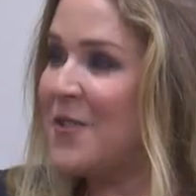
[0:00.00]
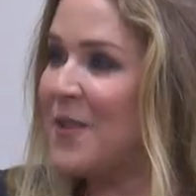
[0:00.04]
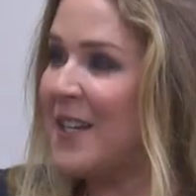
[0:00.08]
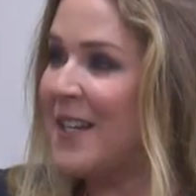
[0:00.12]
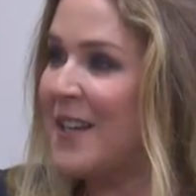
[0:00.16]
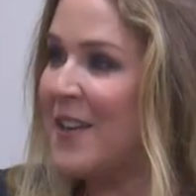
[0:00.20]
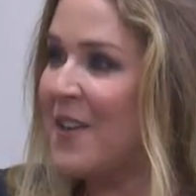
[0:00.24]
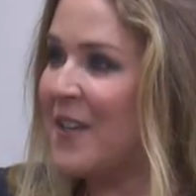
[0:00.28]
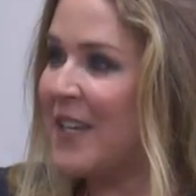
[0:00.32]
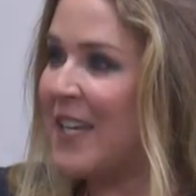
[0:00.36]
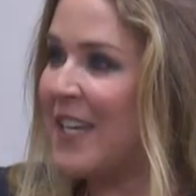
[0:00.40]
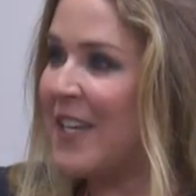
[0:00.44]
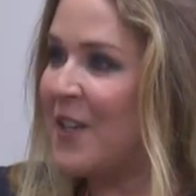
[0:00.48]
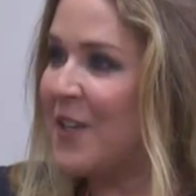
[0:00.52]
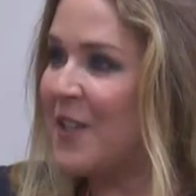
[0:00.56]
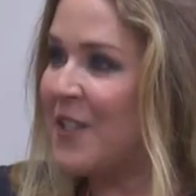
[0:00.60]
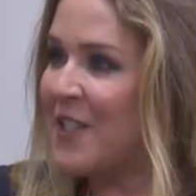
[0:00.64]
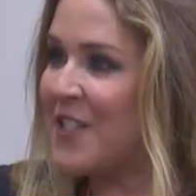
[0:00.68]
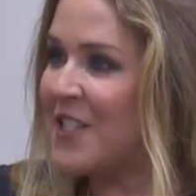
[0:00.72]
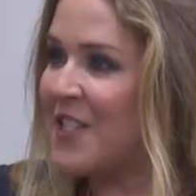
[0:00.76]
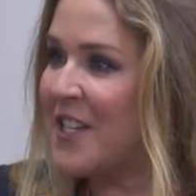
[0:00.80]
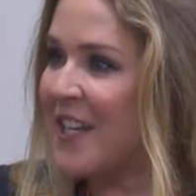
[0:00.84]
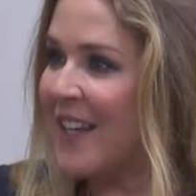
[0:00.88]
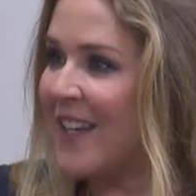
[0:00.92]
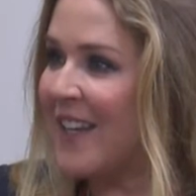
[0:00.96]
and
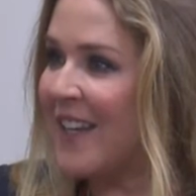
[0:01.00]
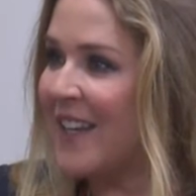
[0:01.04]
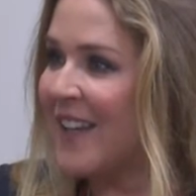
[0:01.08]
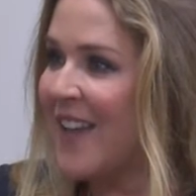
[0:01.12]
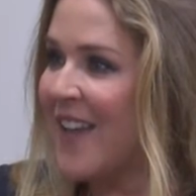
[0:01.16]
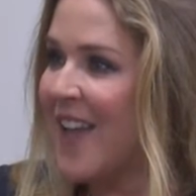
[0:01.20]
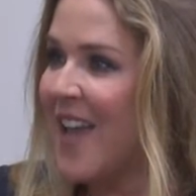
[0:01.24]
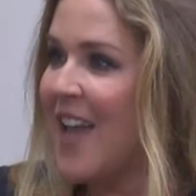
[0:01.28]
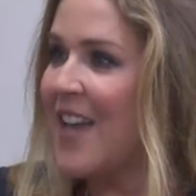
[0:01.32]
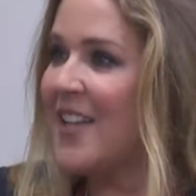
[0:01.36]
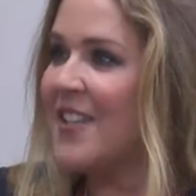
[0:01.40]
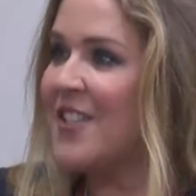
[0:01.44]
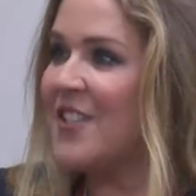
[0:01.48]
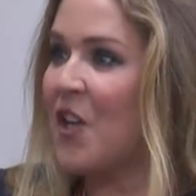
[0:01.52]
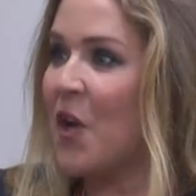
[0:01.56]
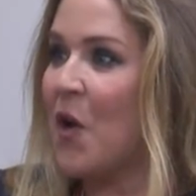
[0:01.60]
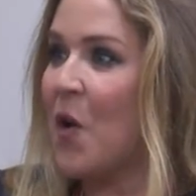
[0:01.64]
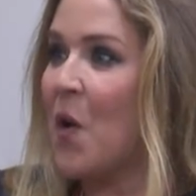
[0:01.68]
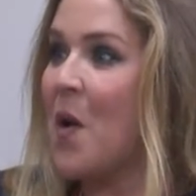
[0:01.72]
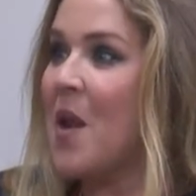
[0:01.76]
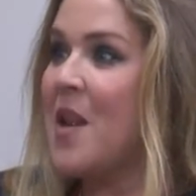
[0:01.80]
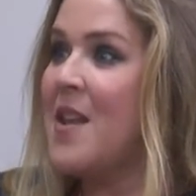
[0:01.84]
archaeology. So,